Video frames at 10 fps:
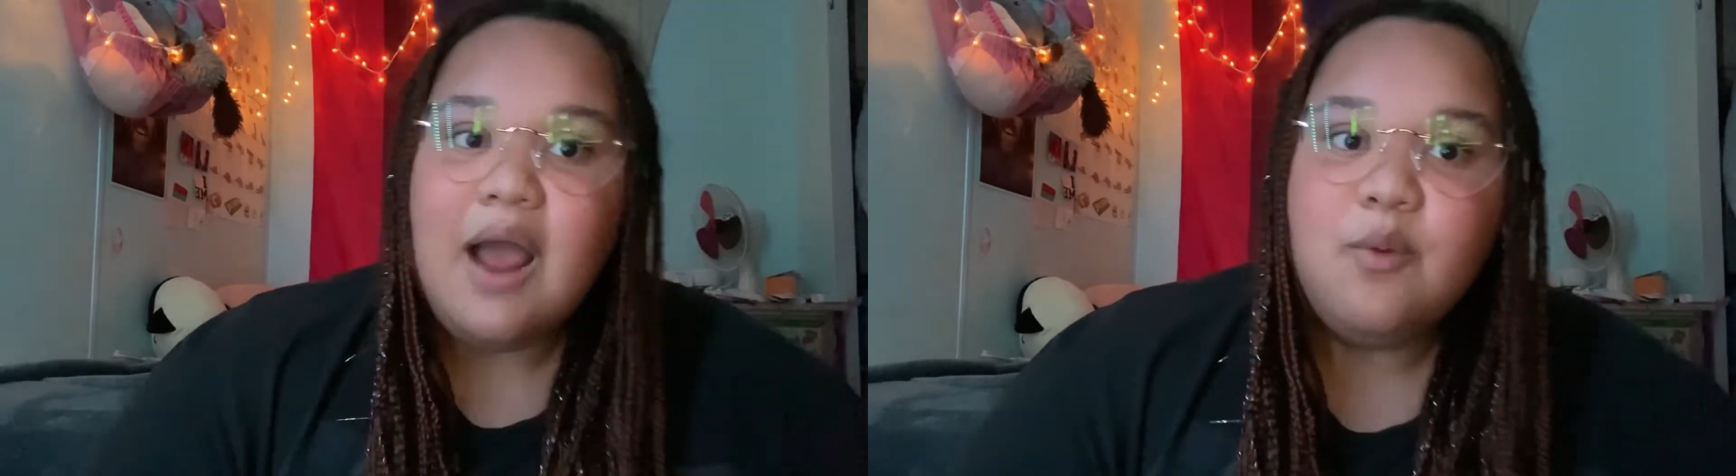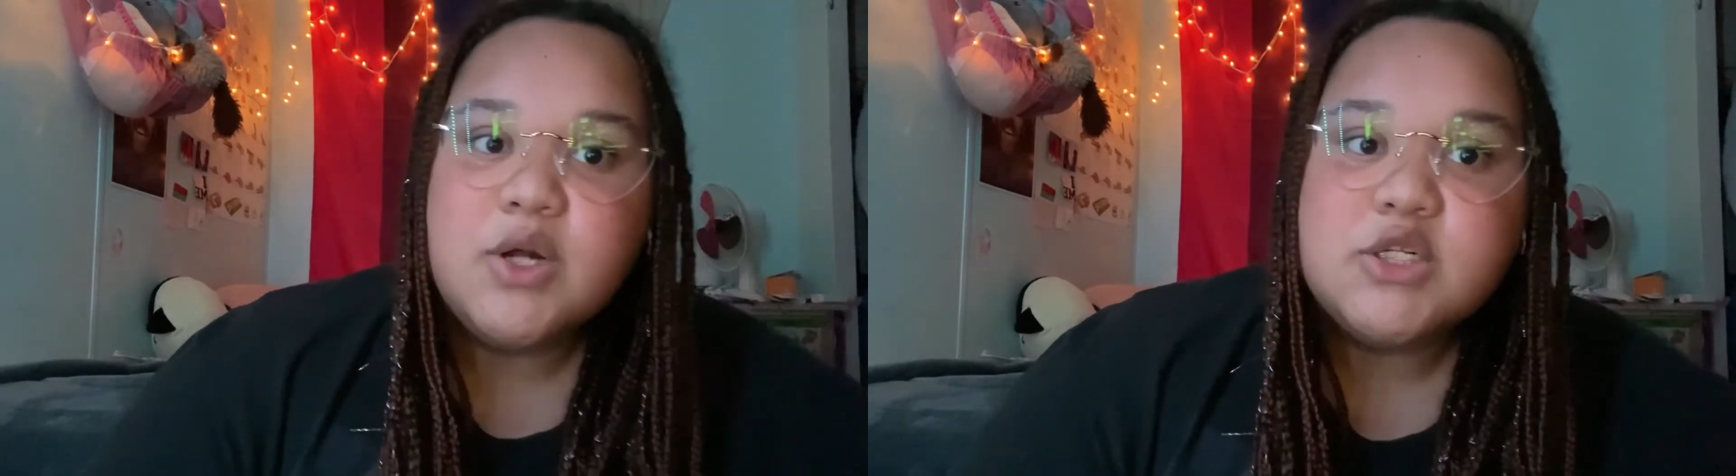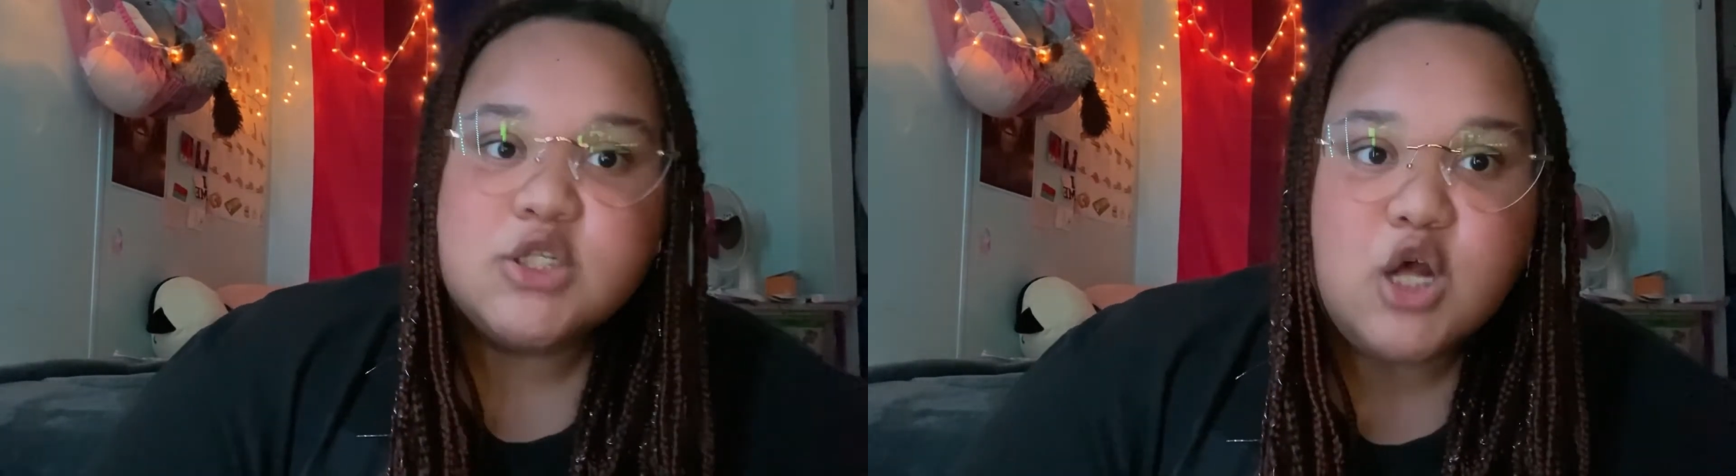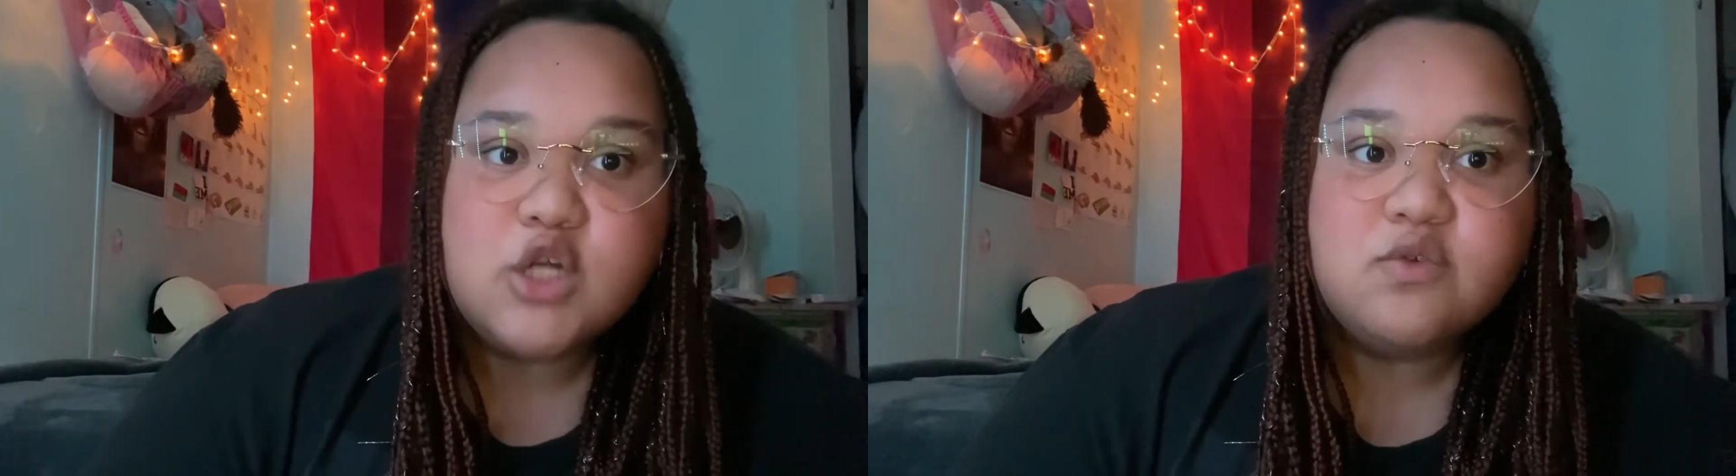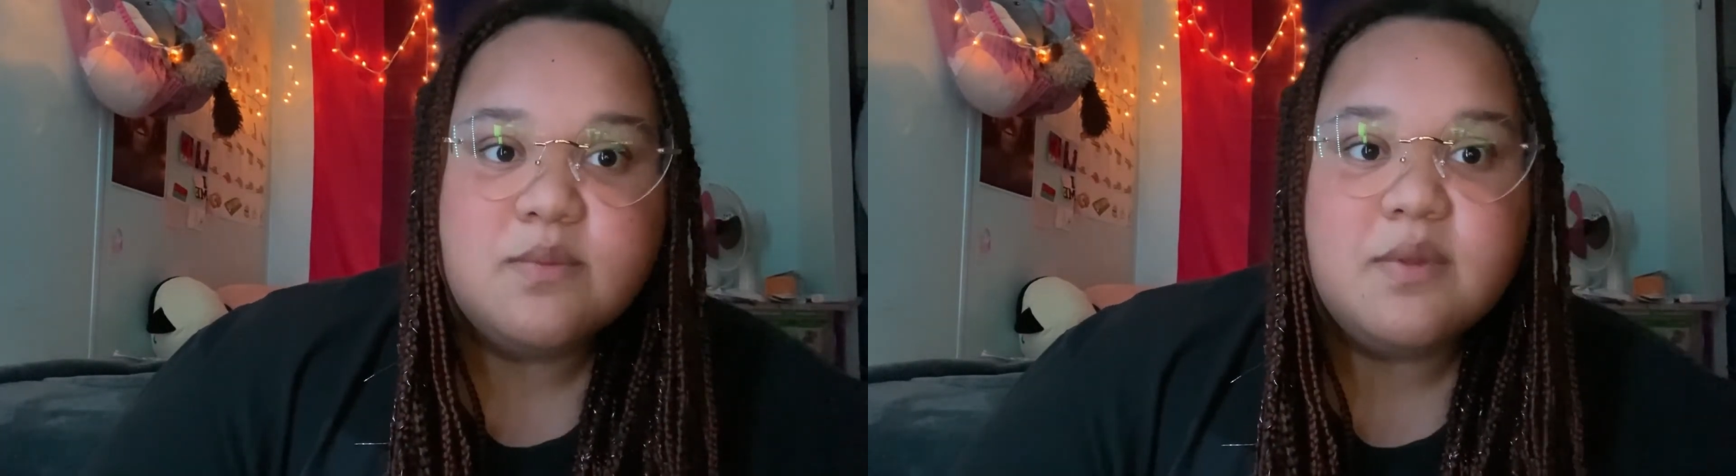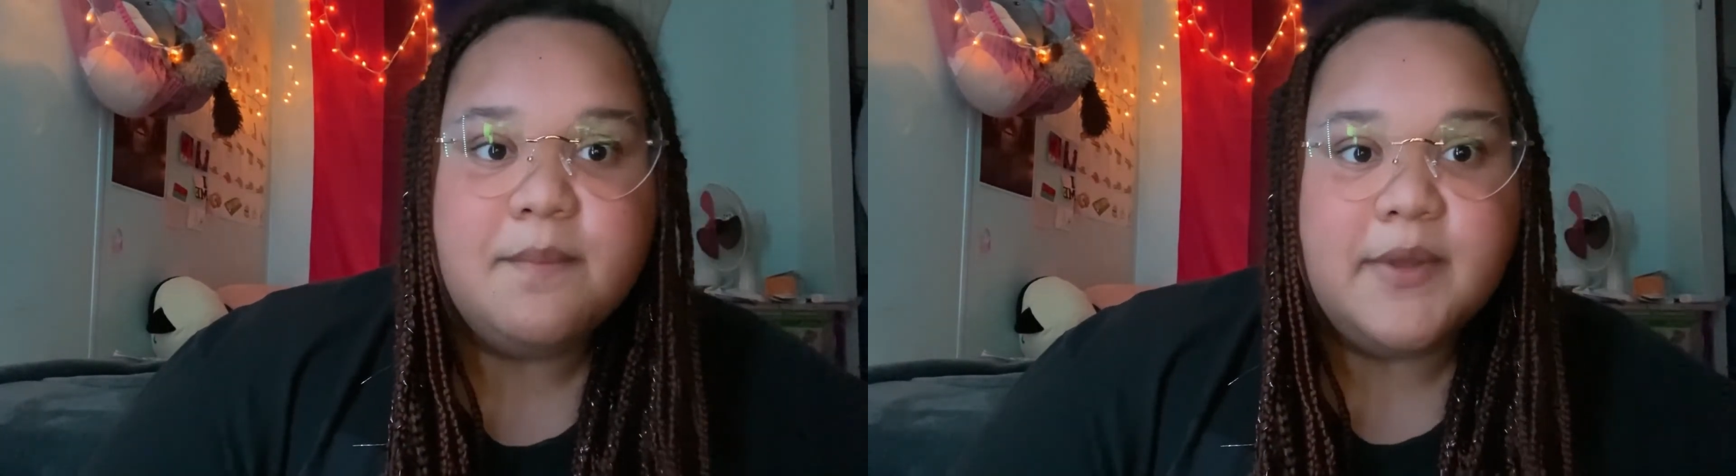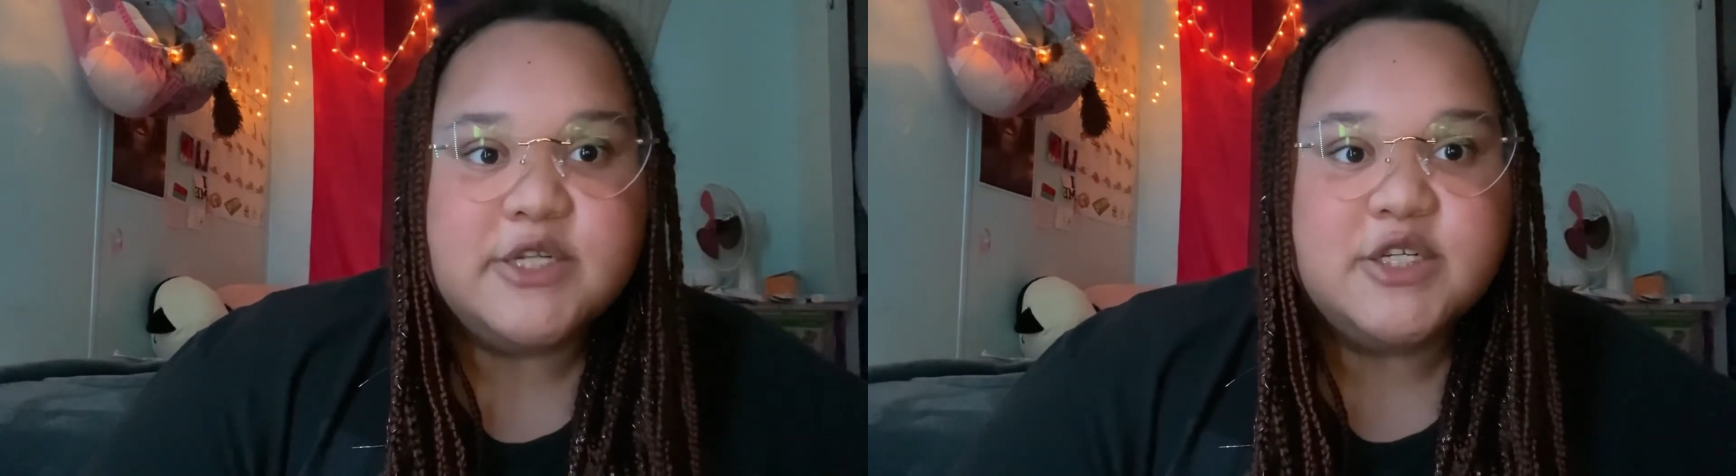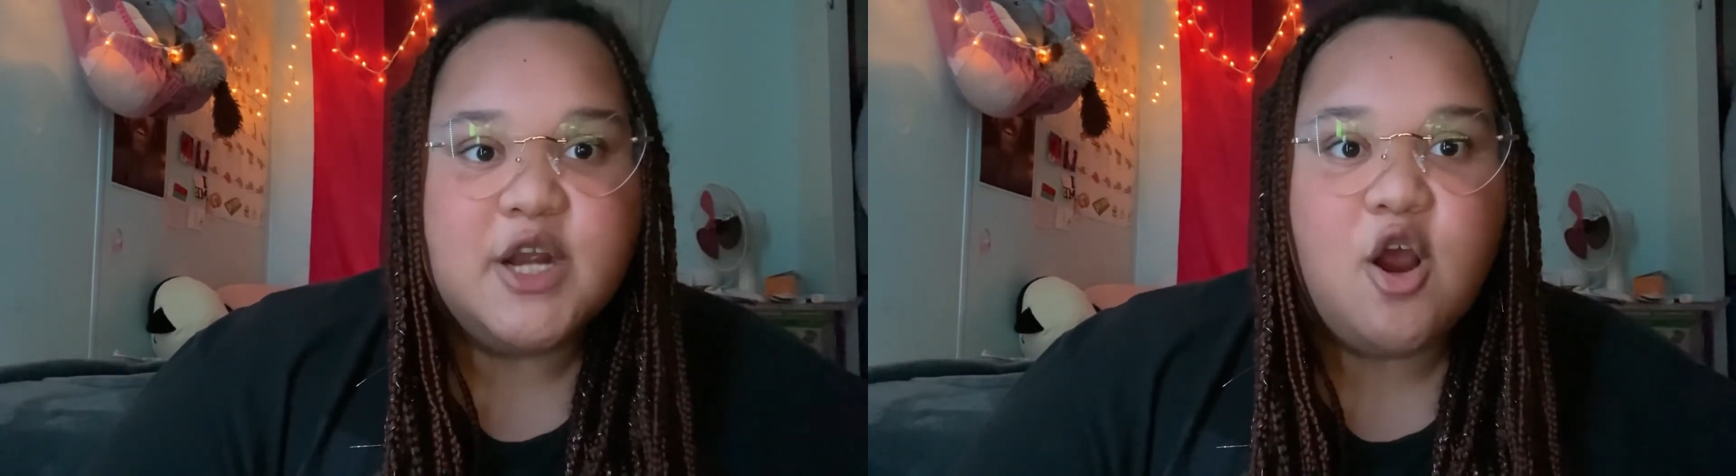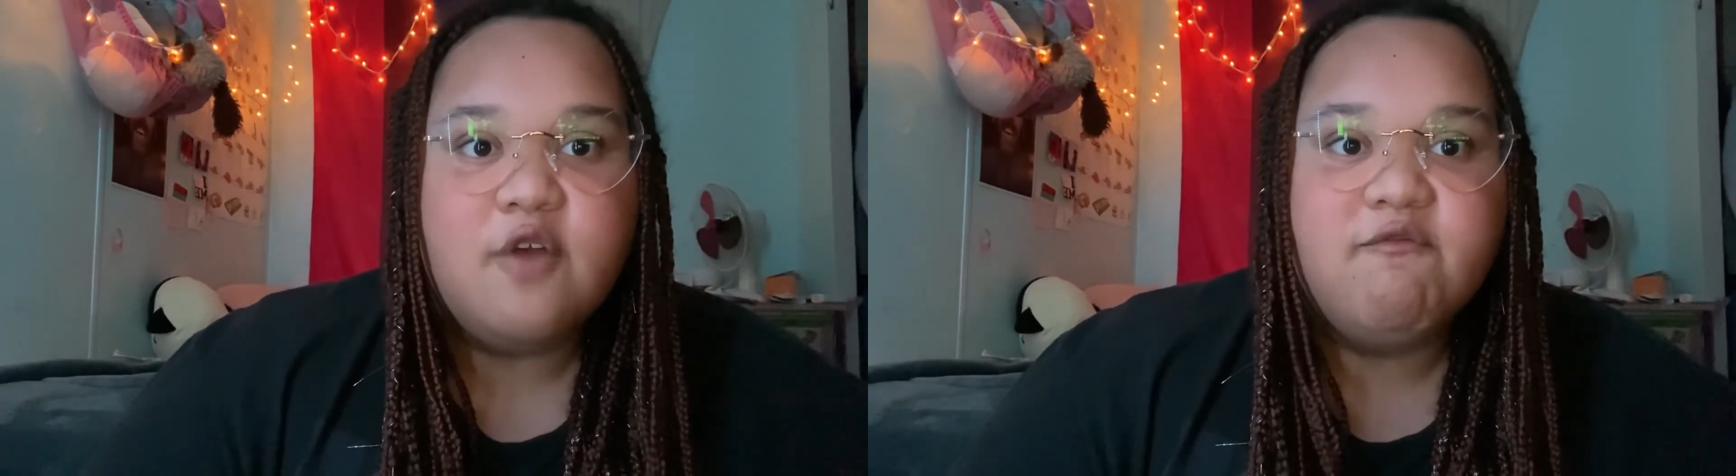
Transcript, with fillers: I want songs from The Big Chair on